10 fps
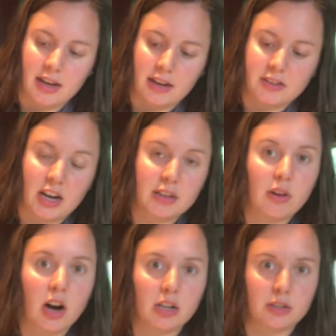it's kind of
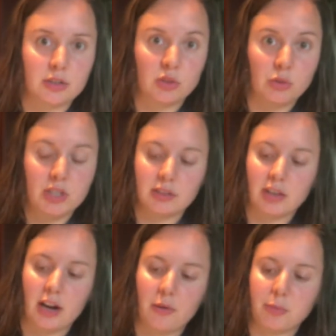harder to squeeze
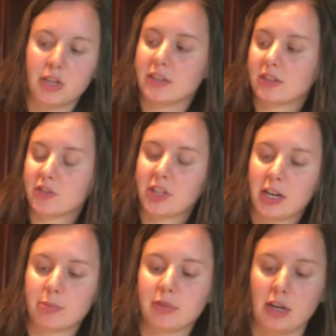now because there's a lot
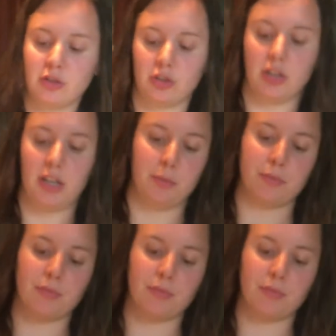of pressure in it.